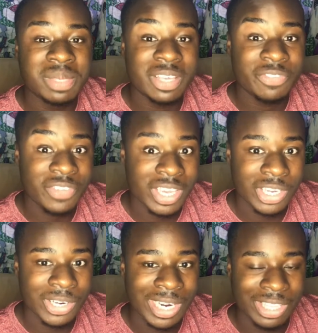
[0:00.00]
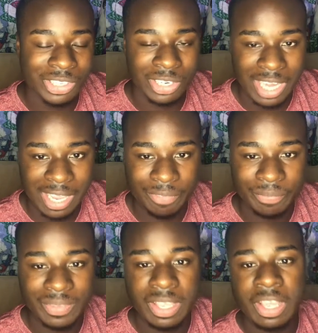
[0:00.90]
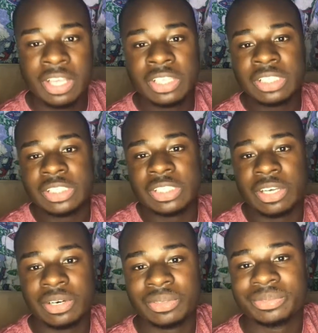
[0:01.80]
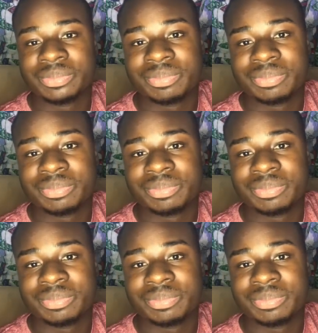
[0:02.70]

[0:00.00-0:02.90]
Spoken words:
to be a figure in their life. So,